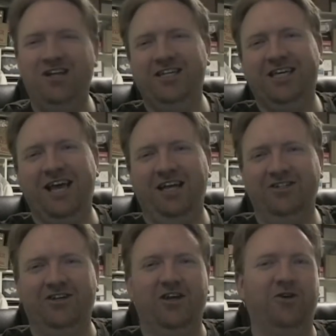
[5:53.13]
the
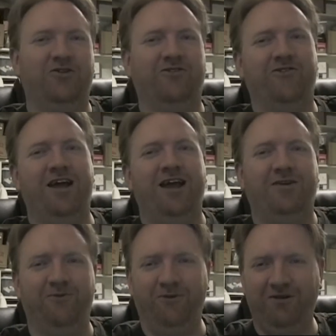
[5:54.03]
guys are like, oh,
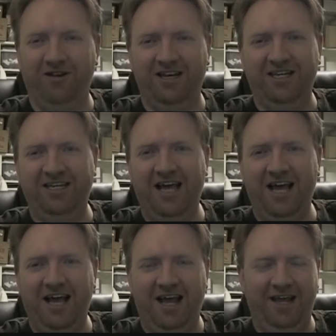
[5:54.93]
great, we're all going to
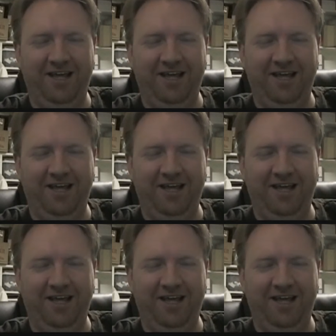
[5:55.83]
die.